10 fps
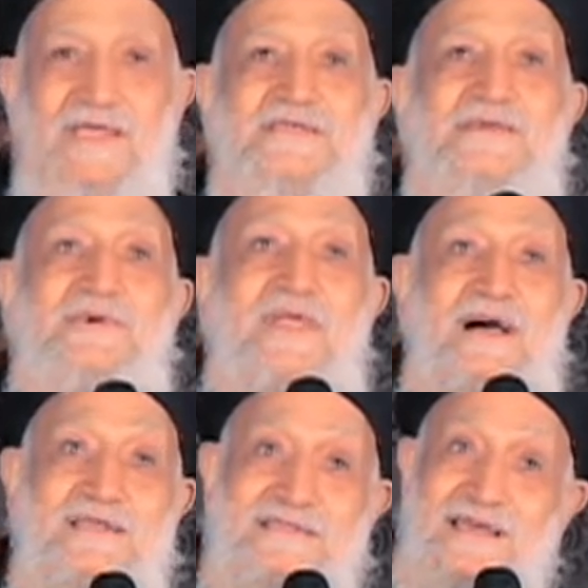She would
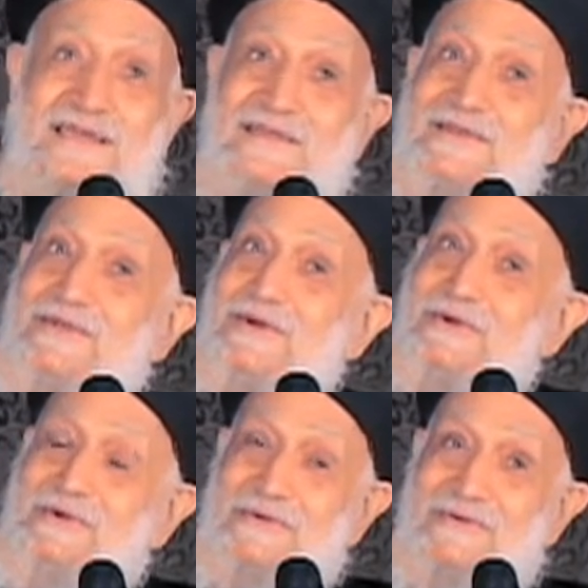answer,
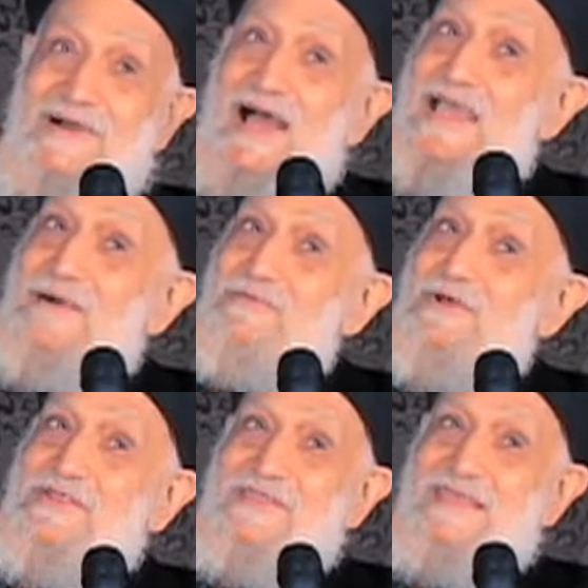no, I am
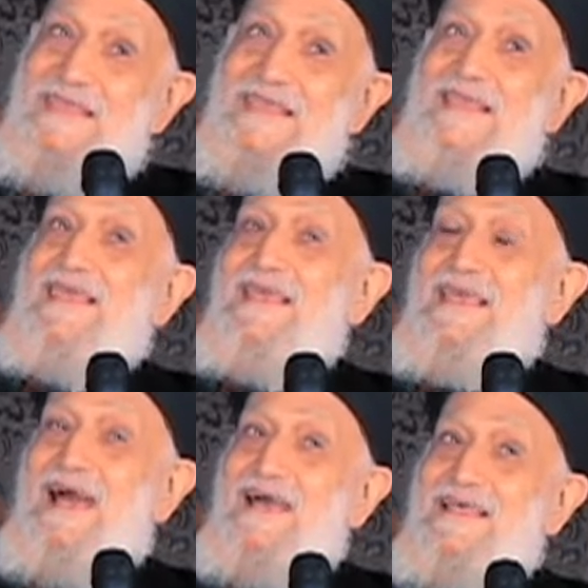not the,
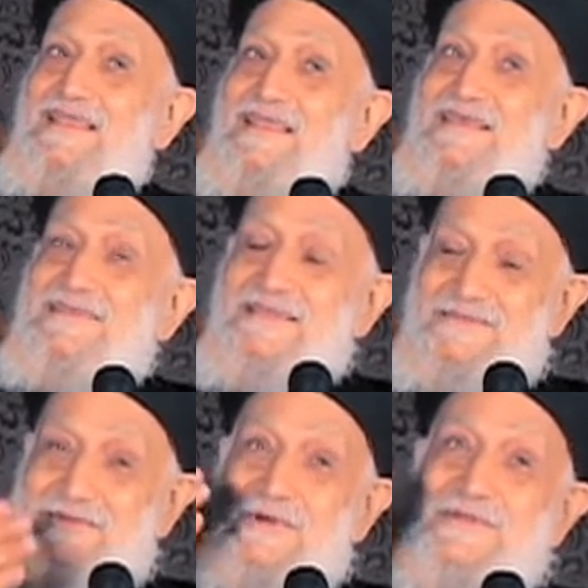the
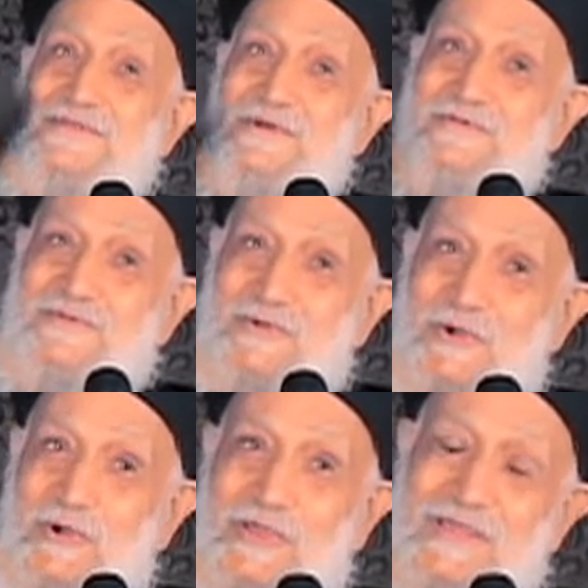source of
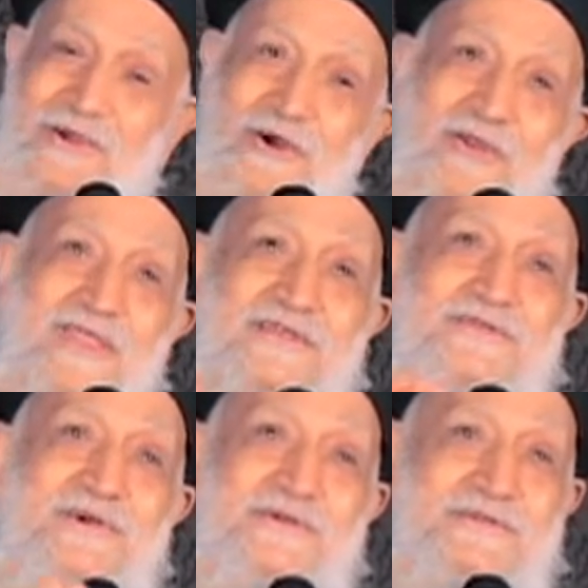joy or the
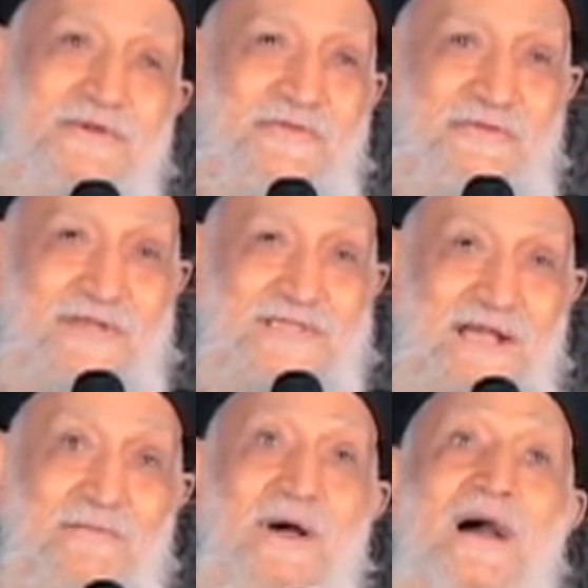source of
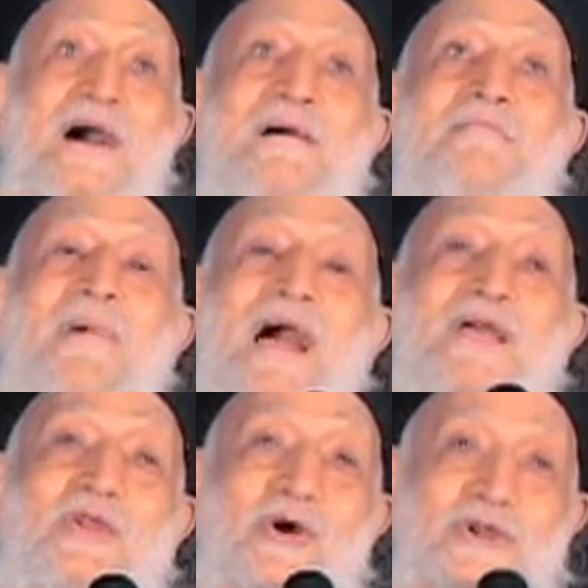wisdom. My
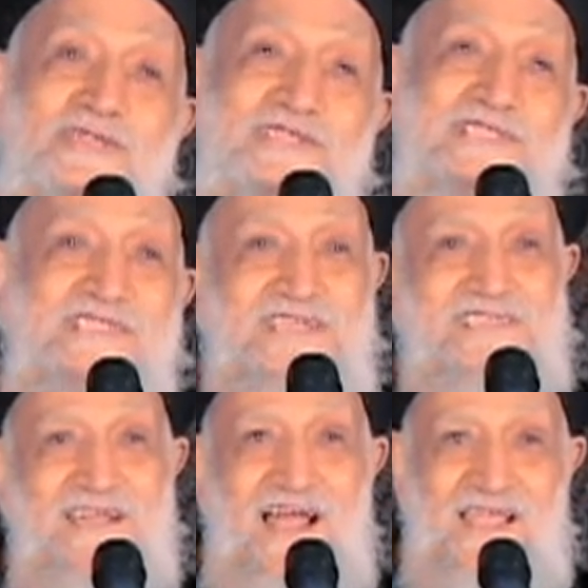Lord Jesus
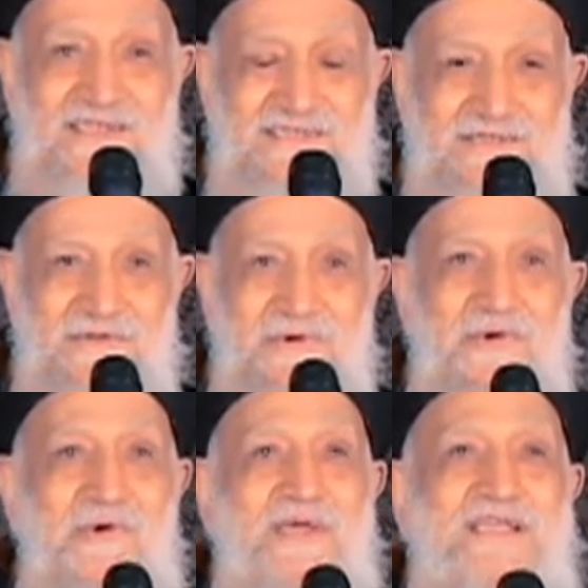Christ,
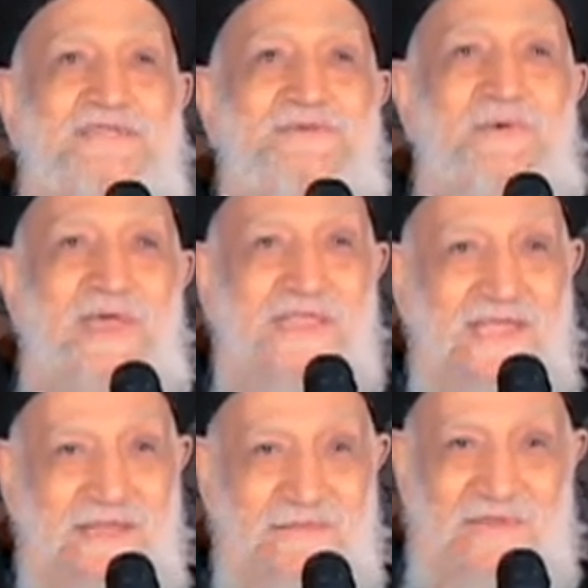who is
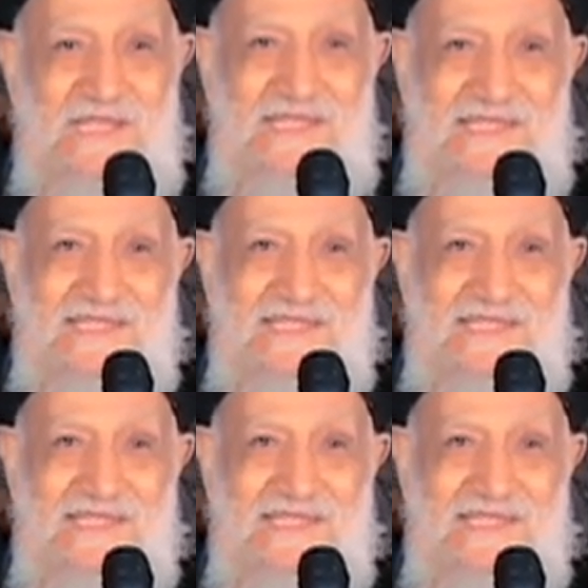within me,